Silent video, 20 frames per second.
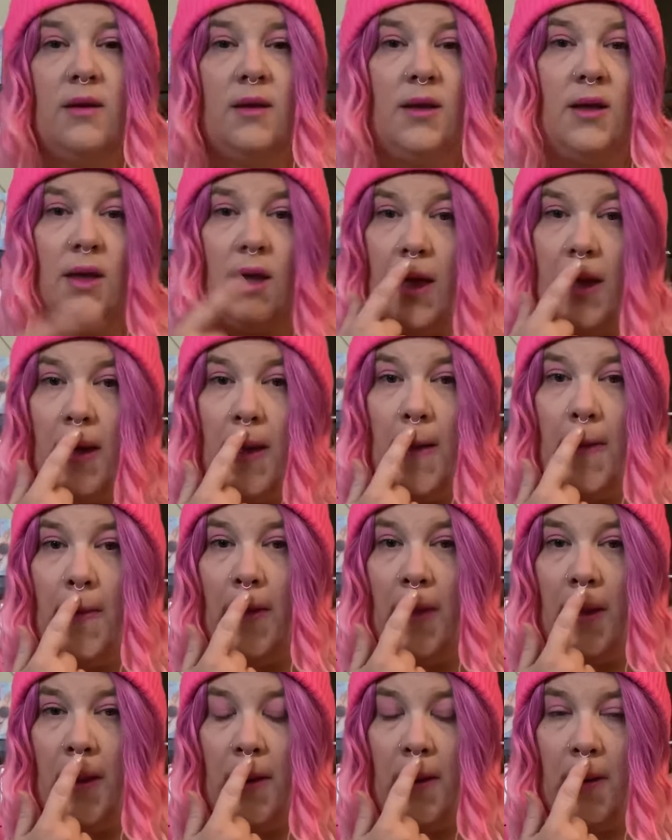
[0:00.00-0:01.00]
yeah. And
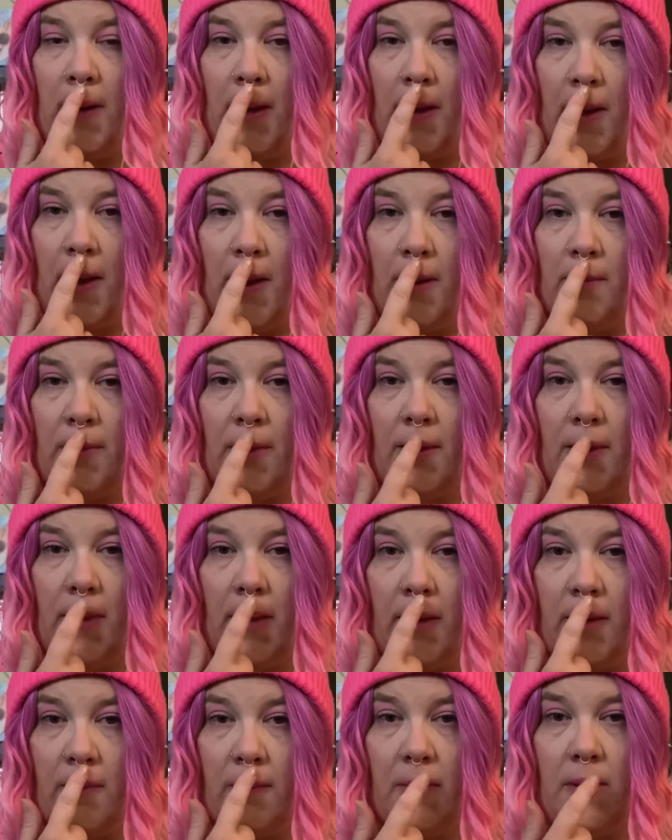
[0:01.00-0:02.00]
then I got my,
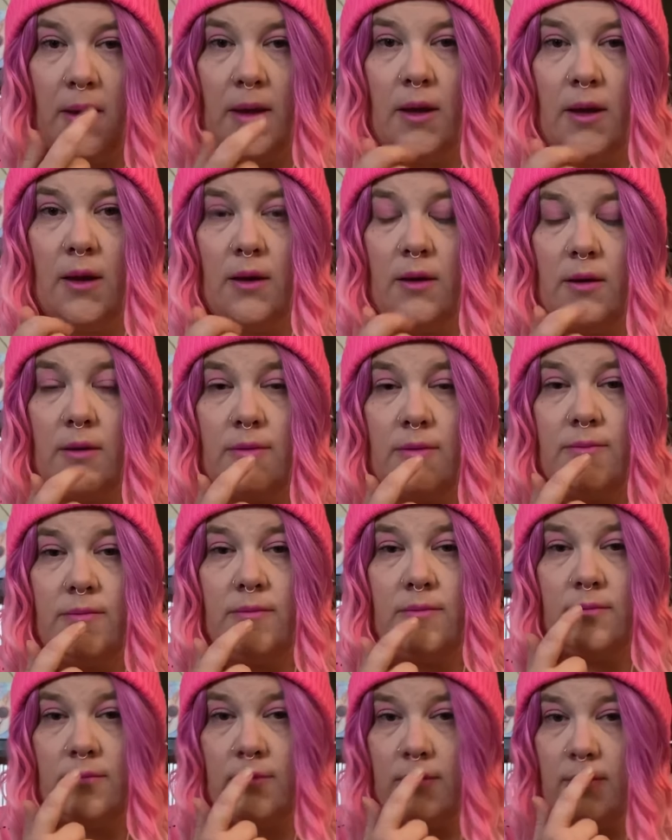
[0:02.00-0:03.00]
like, fake,
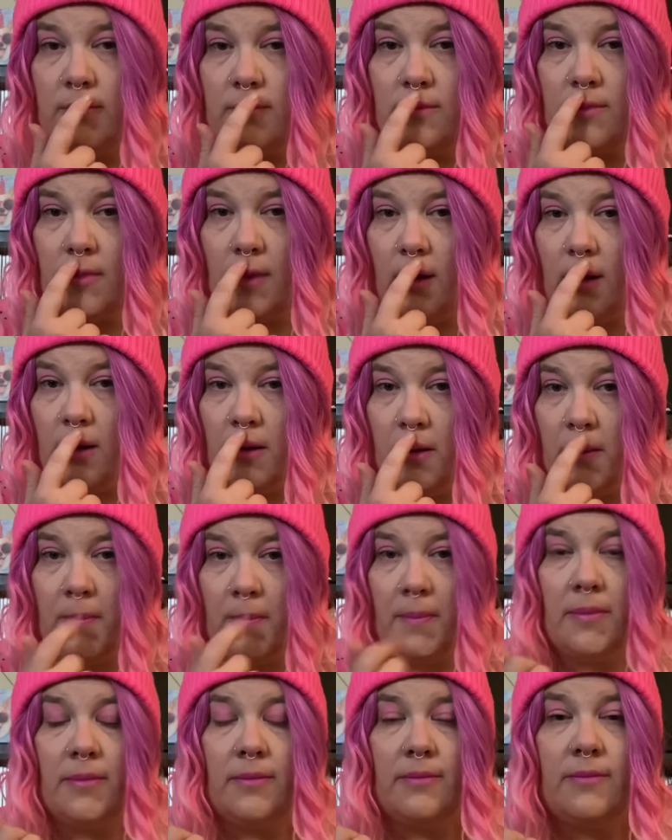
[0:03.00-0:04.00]

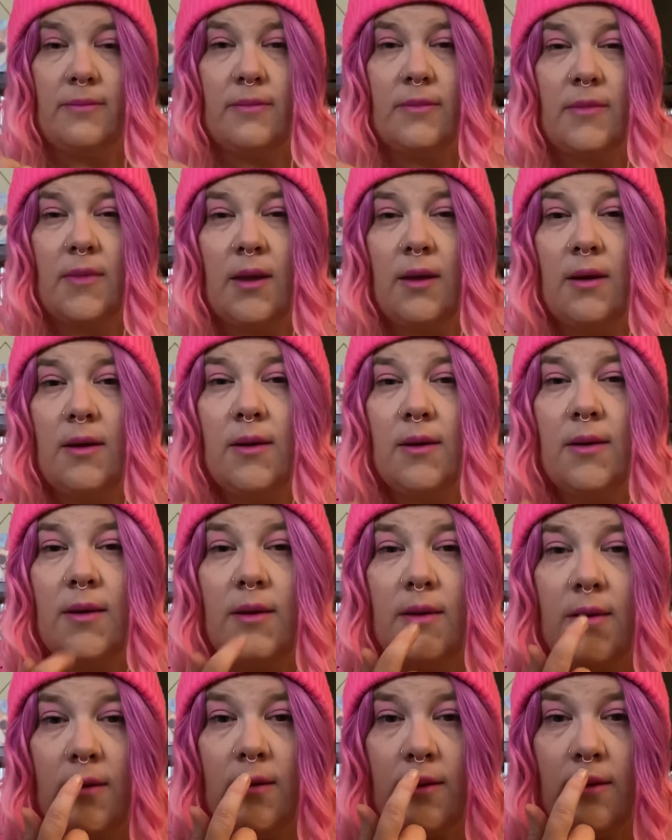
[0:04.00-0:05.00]
um,
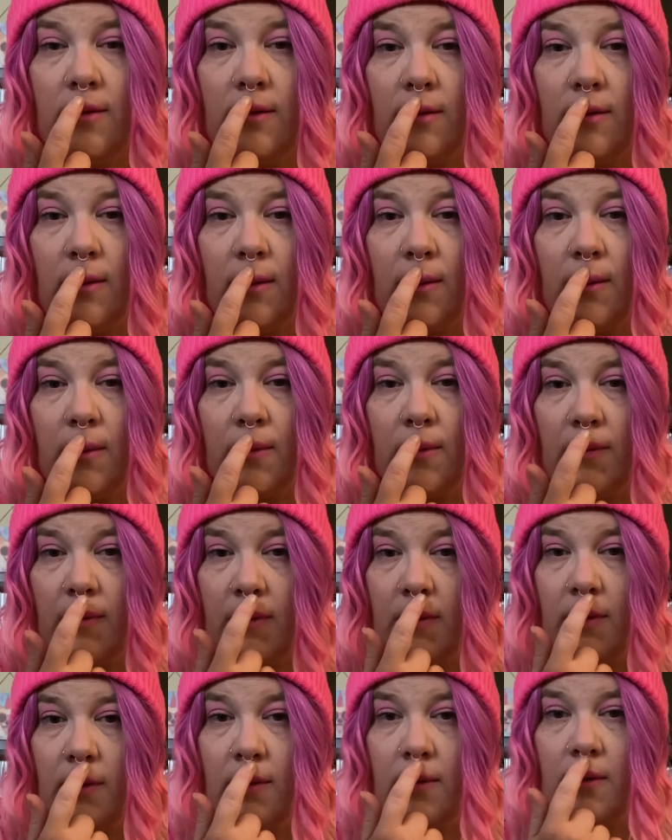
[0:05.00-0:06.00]

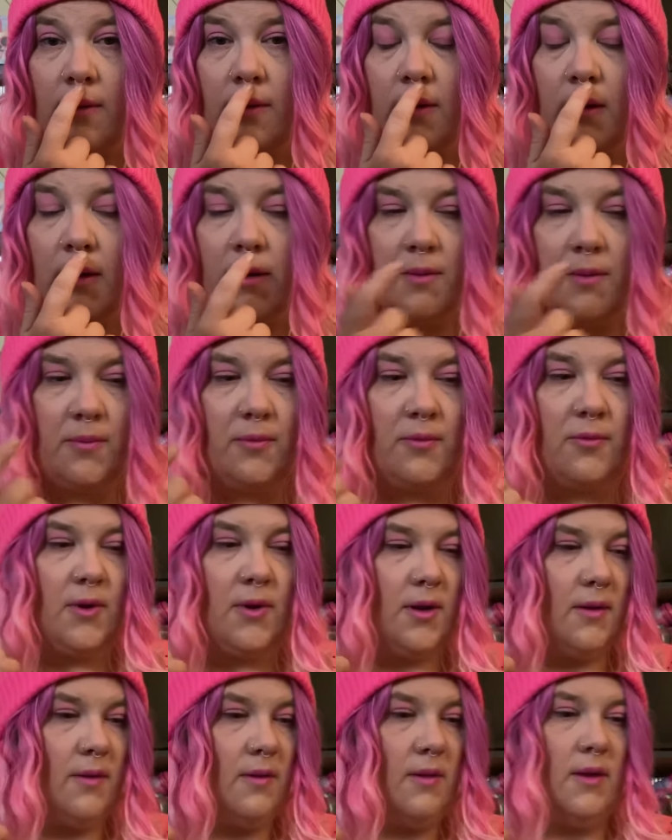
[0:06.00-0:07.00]
nose type
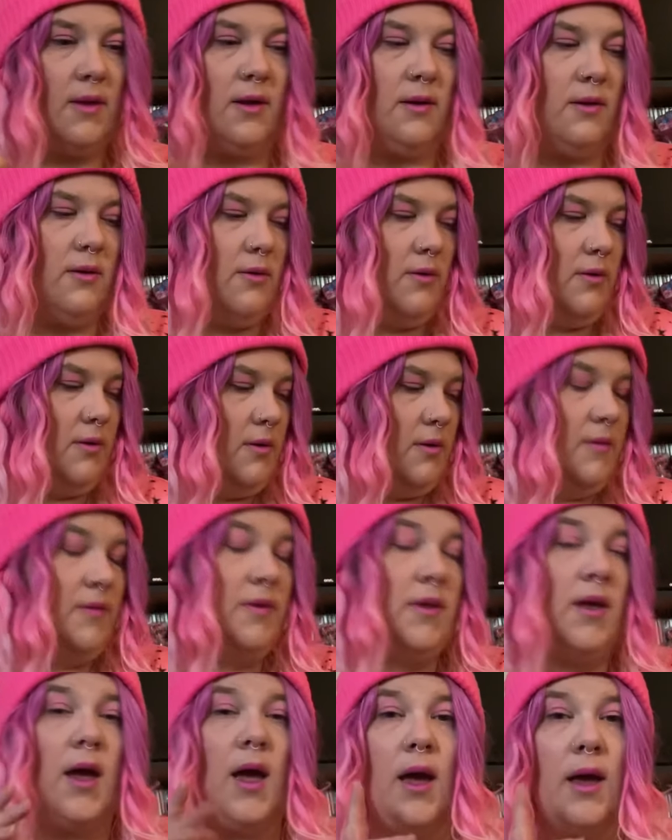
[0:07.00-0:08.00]
ring there
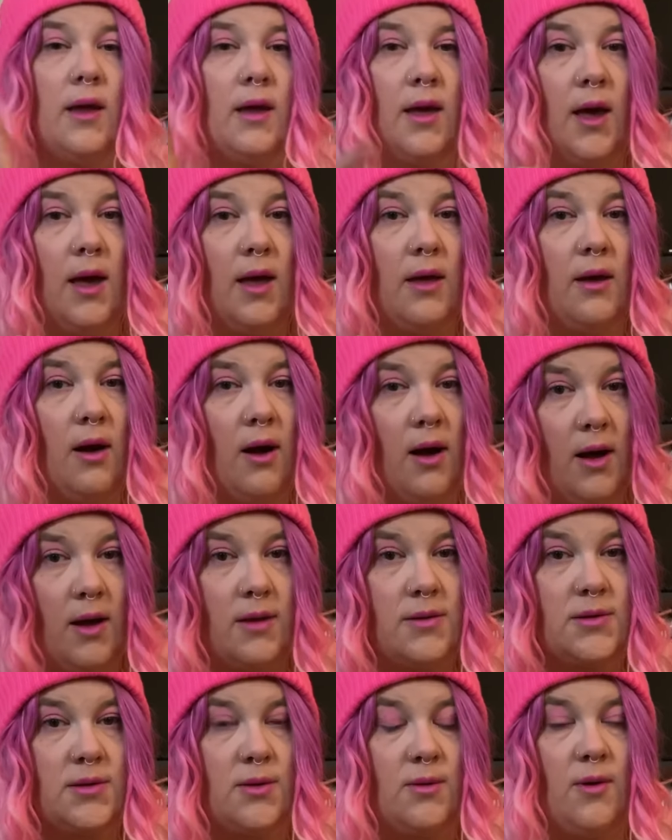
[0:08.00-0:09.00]
that I got
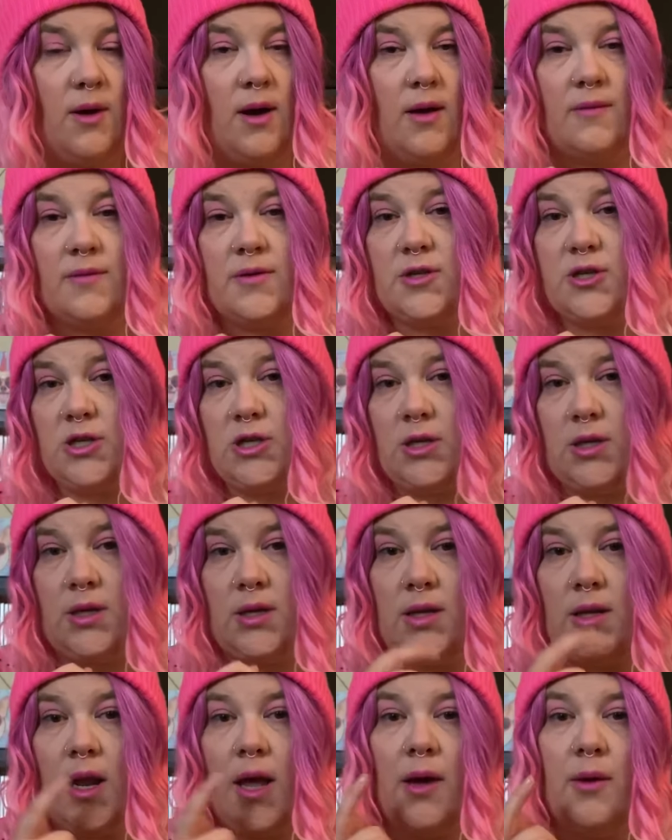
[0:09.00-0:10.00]
also off
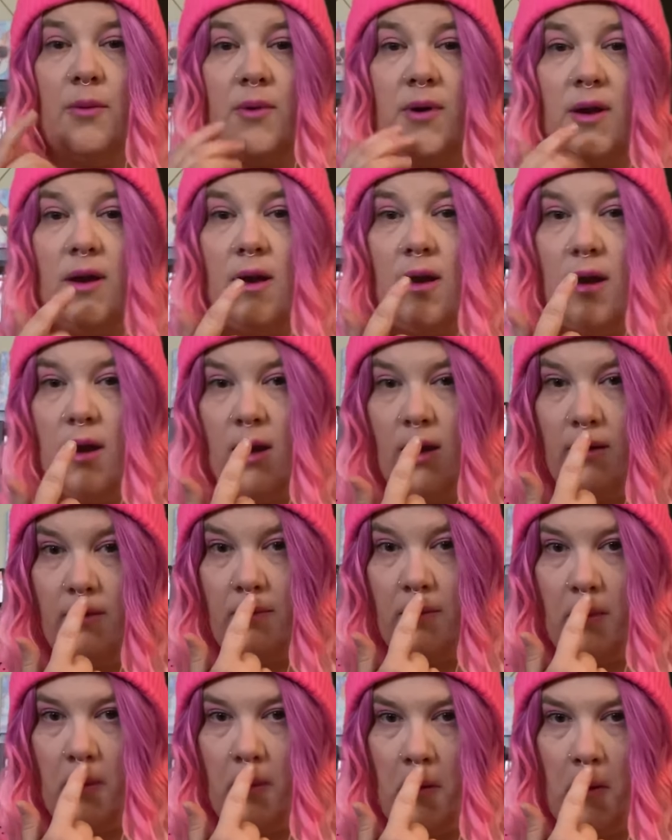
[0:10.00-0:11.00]
Shein. I would
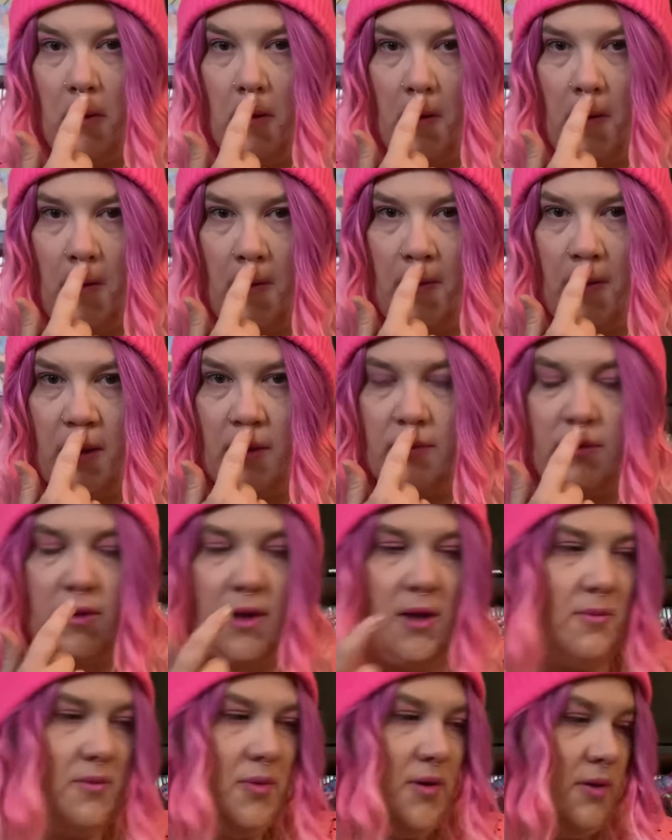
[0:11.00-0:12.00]
never get
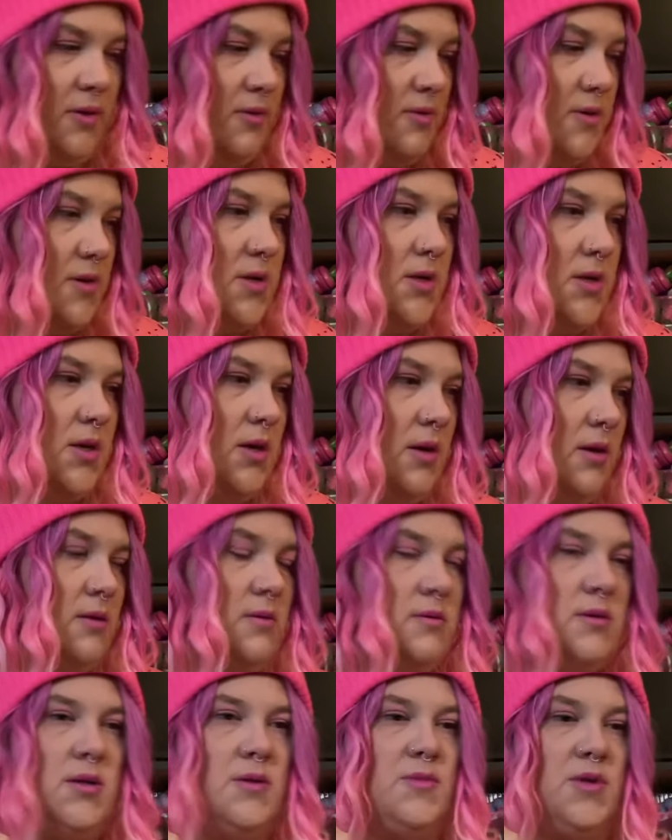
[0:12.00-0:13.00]
that pierced. It
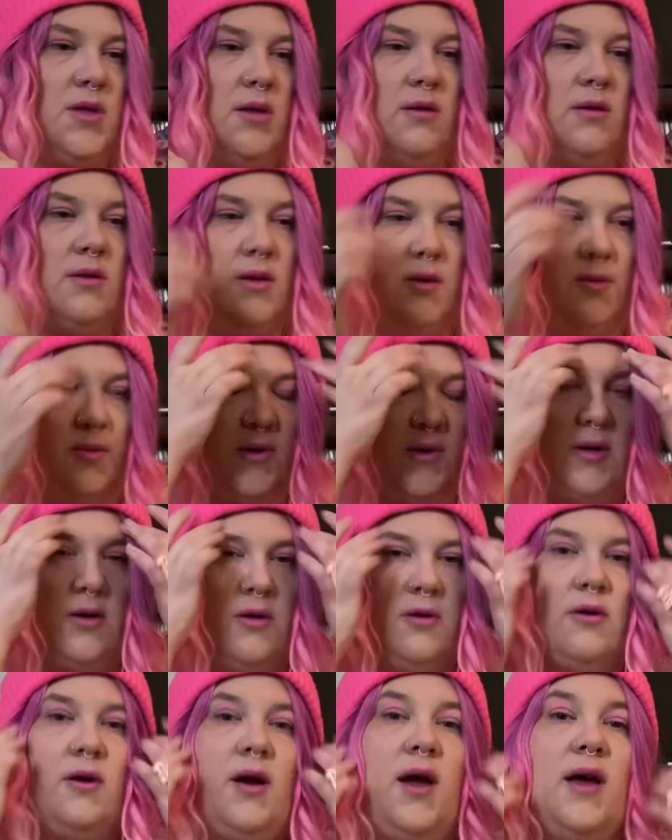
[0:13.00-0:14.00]
seems like that would
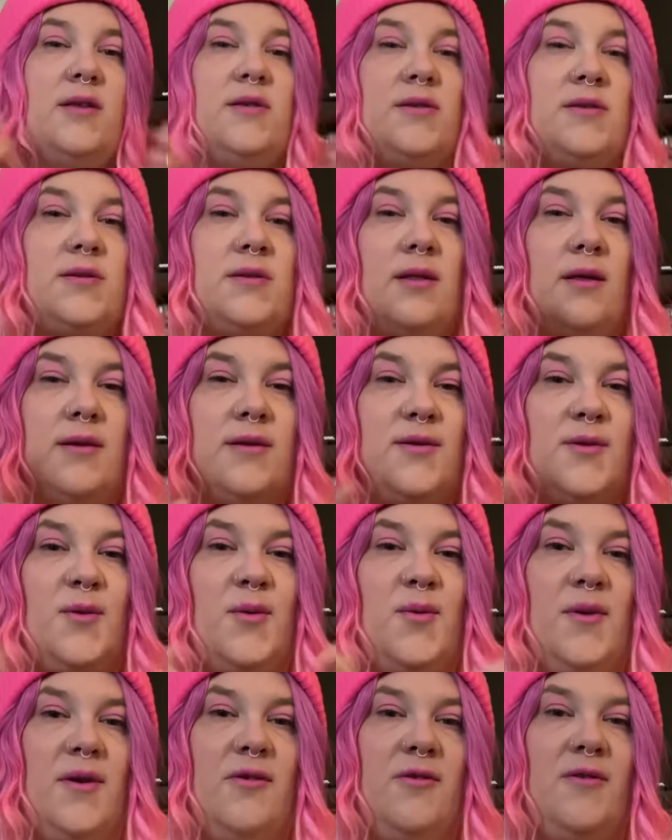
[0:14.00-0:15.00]
hurt. I just like to
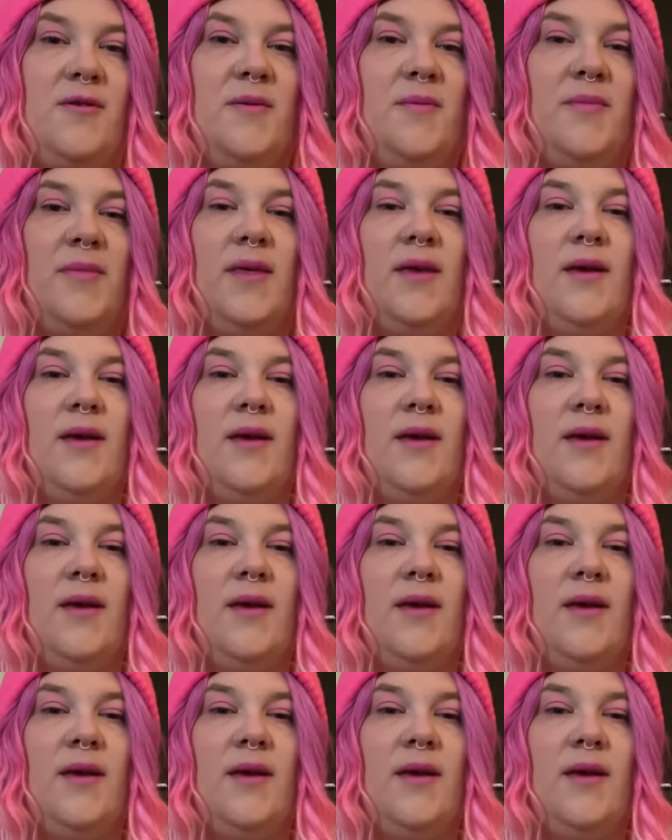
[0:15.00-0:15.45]
wear them,